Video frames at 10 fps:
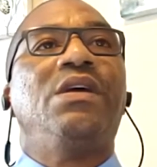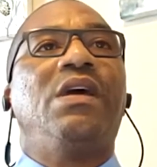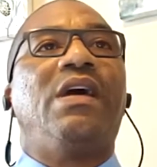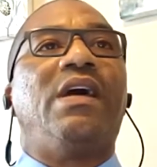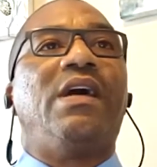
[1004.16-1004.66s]

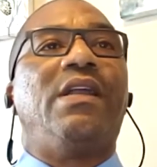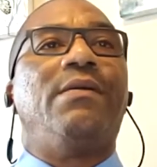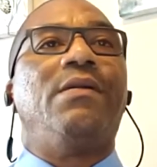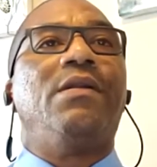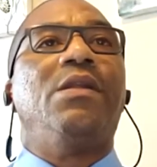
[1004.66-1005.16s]

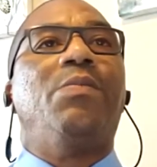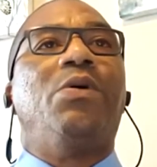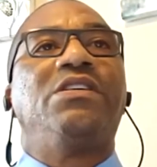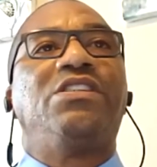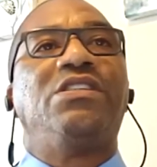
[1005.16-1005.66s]
And the
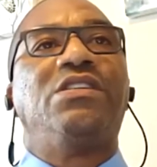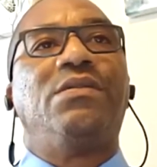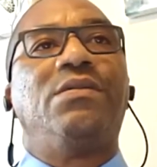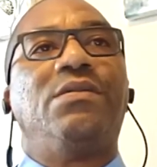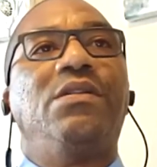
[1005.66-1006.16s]

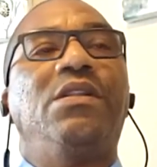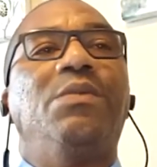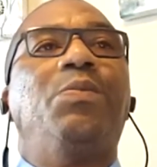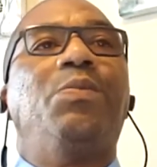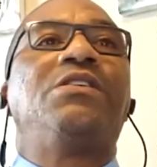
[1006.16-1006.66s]

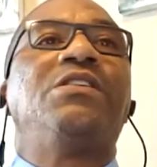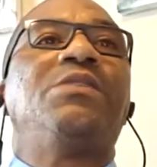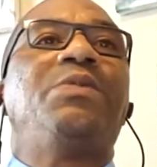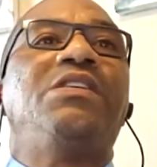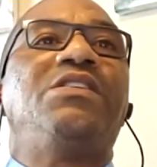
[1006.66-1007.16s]

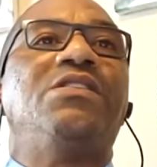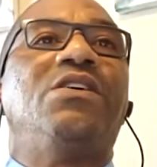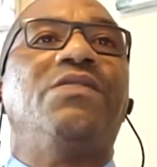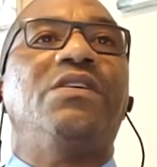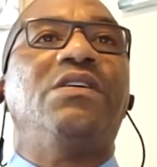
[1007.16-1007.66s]
participation
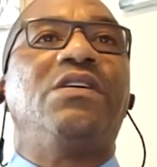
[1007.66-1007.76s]
of the